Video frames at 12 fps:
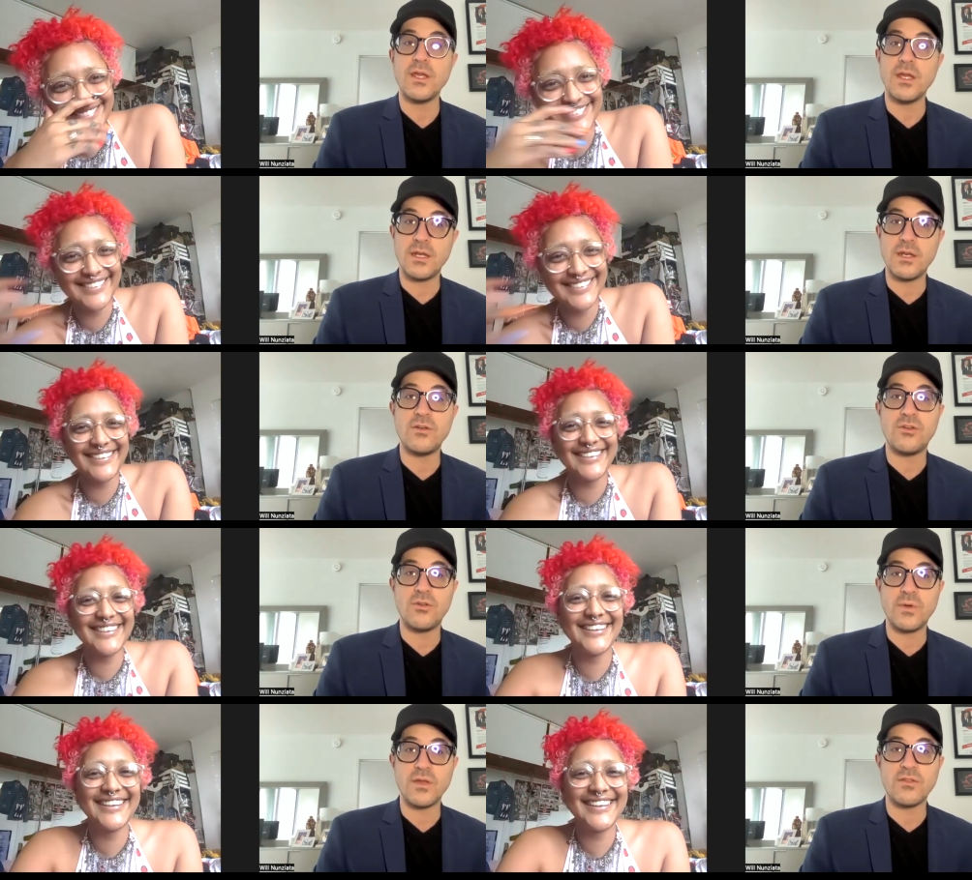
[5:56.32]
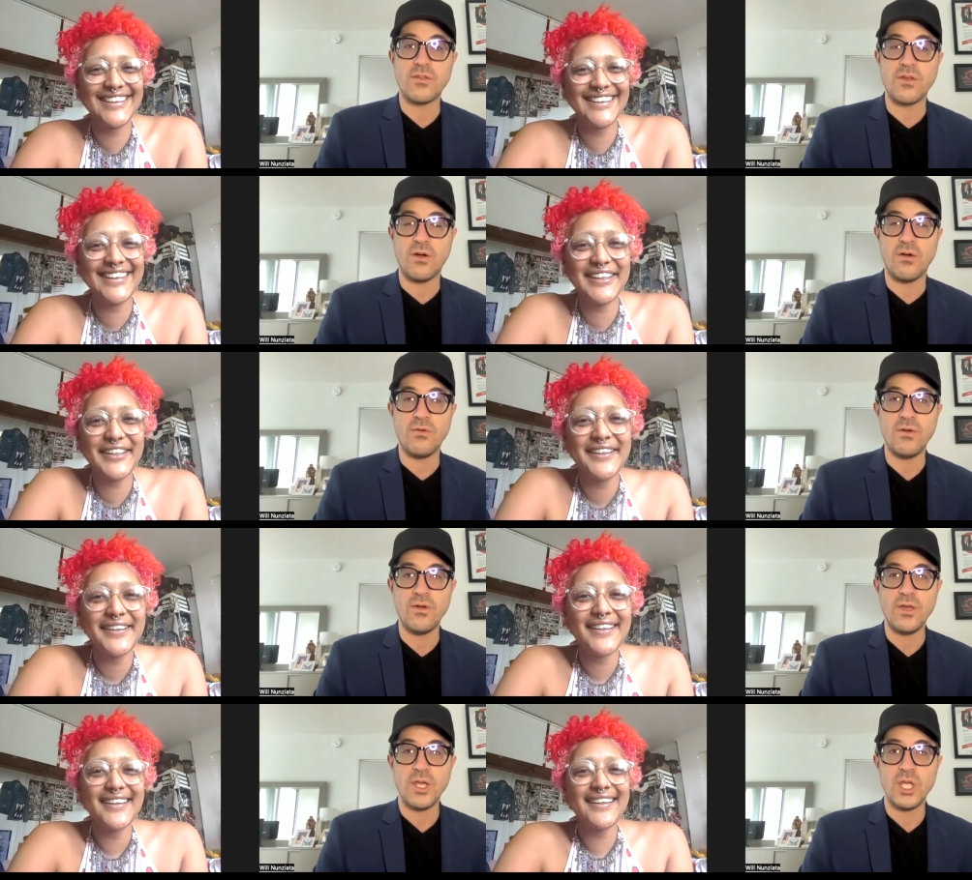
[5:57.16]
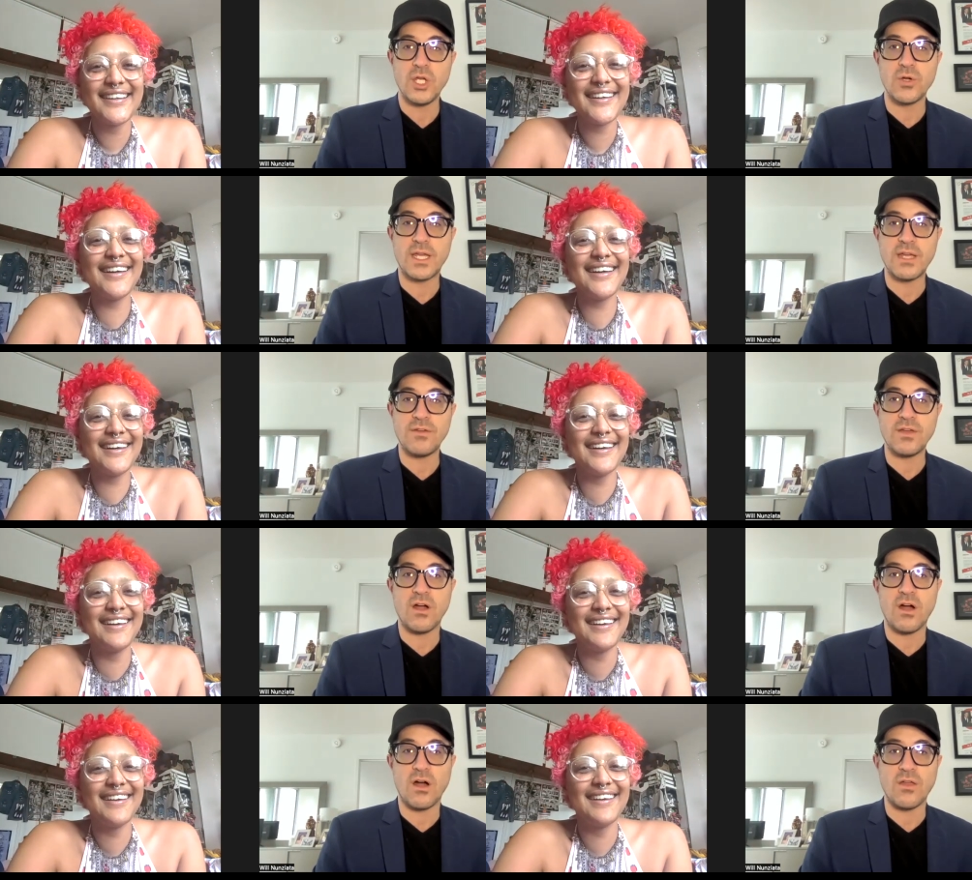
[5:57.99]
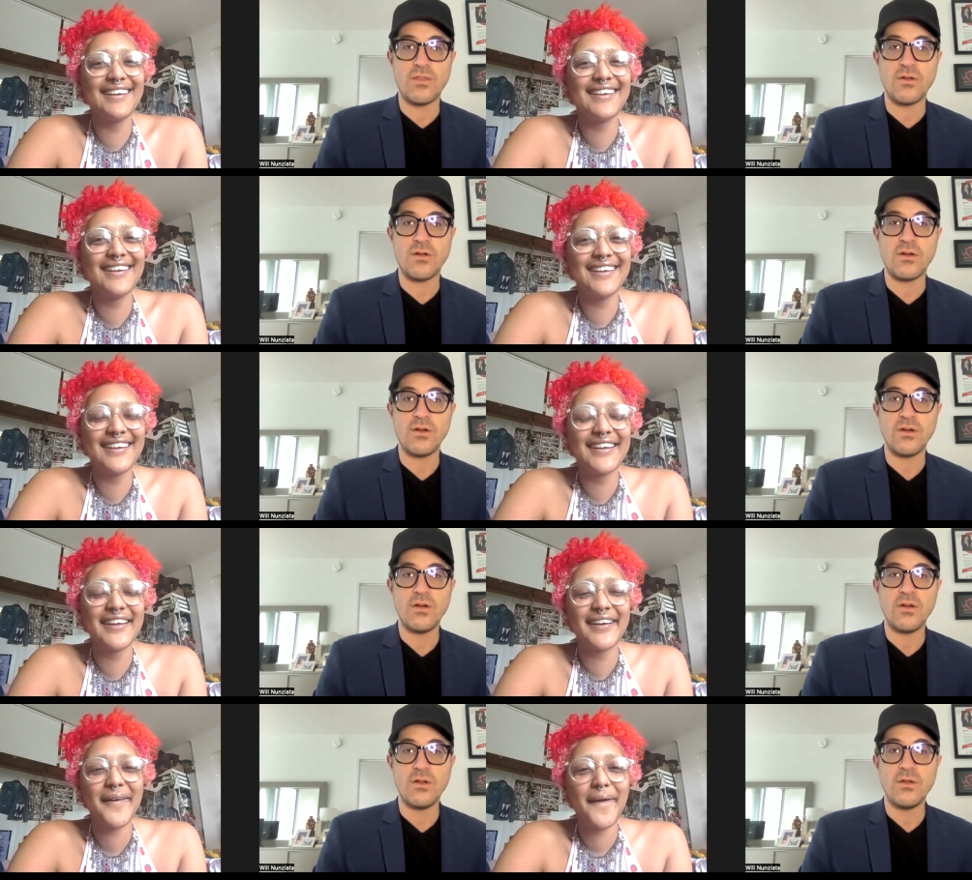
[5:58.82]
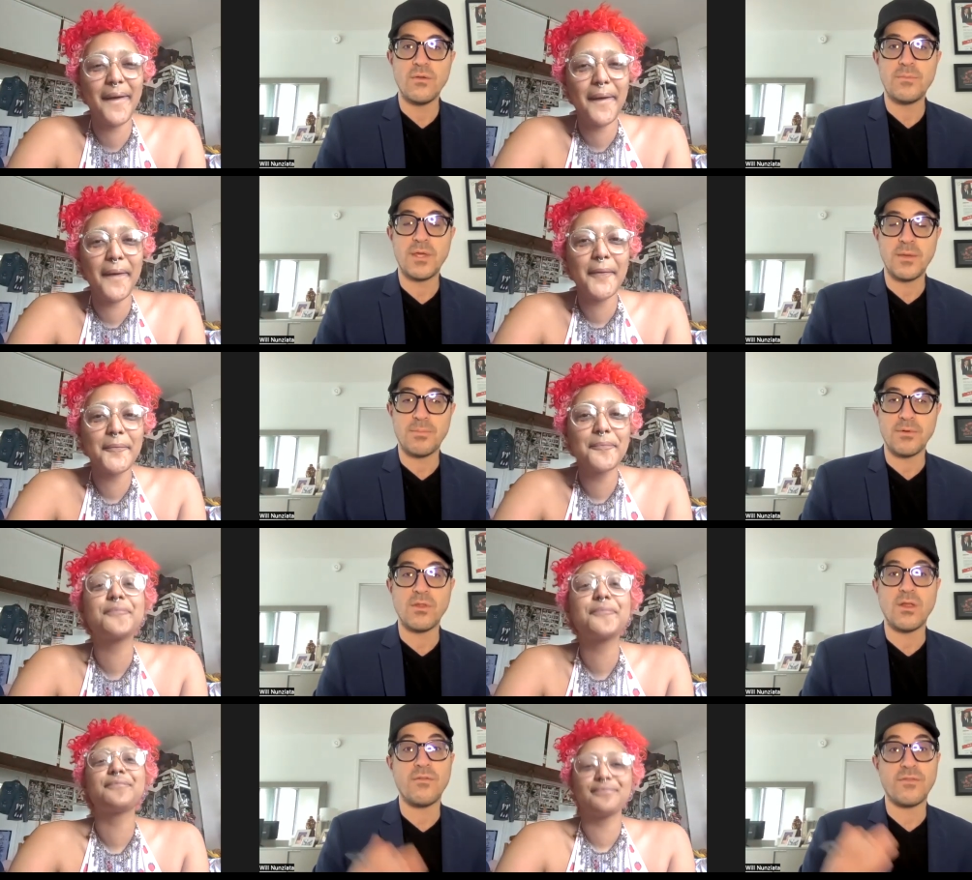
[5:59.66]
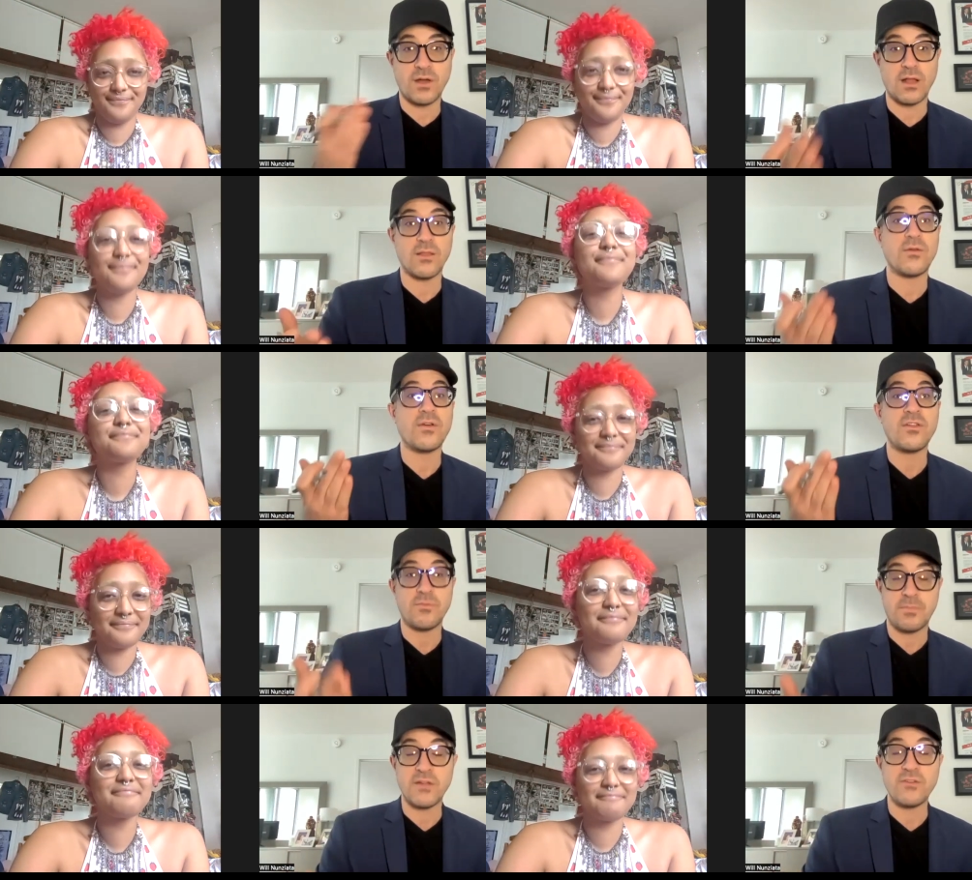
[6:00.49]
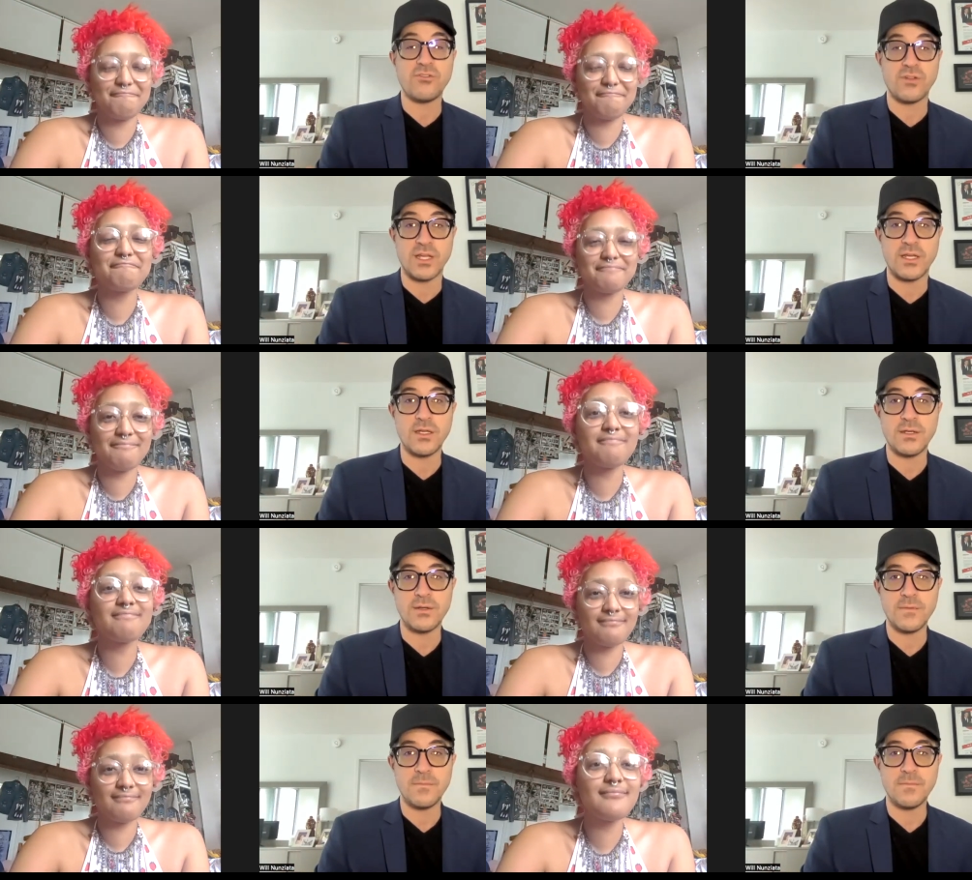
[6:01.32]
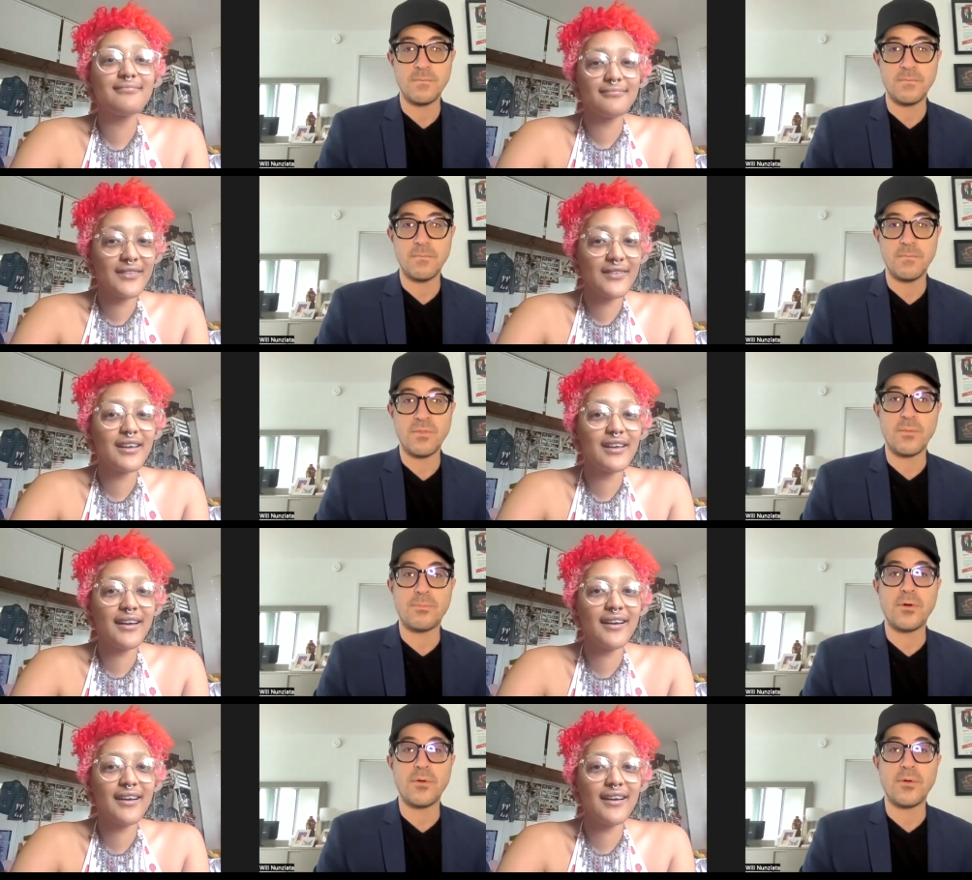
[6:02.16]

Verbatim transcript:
Speaker 1: and in doing so, you're giving other people of color, especially yeah.